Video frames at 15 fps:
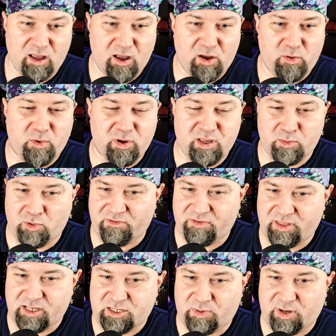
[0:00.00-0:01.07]
When you move in
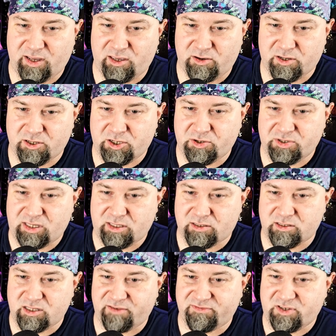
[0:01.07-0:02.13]
this way, you can choose either to
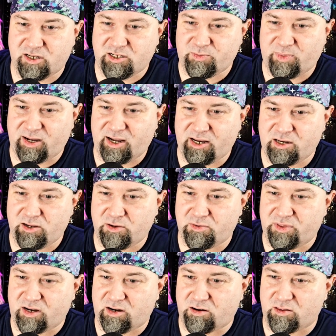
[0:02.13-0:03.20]
leave tunnels behind you
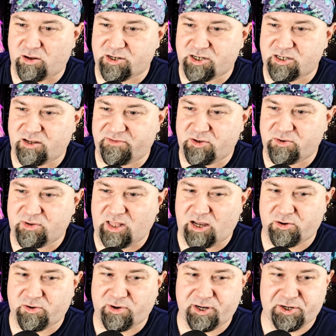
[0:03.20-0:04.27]
that are large enough to allow
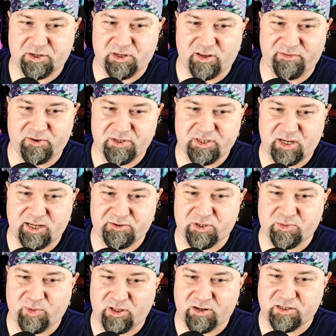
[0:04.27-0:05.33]
creatures of your size or
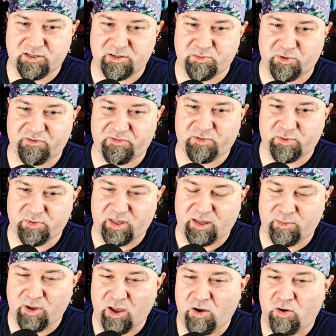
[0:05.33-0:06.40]
smaller to move through
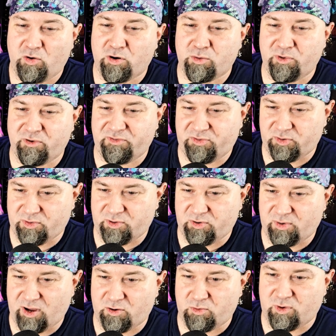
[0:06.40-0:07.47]
them, or move through the
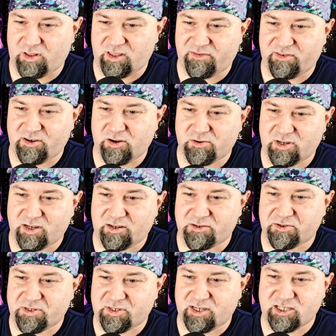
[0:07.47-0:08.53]
ground while leaving no tunnels
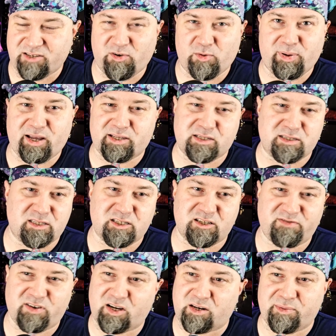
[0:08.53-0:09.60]
or signs of your passing. This is
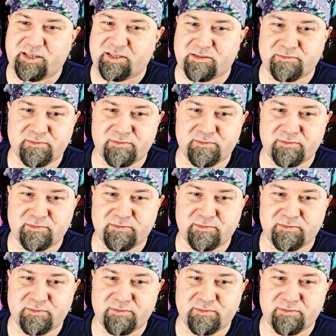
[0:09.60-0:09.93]
fucking amazing.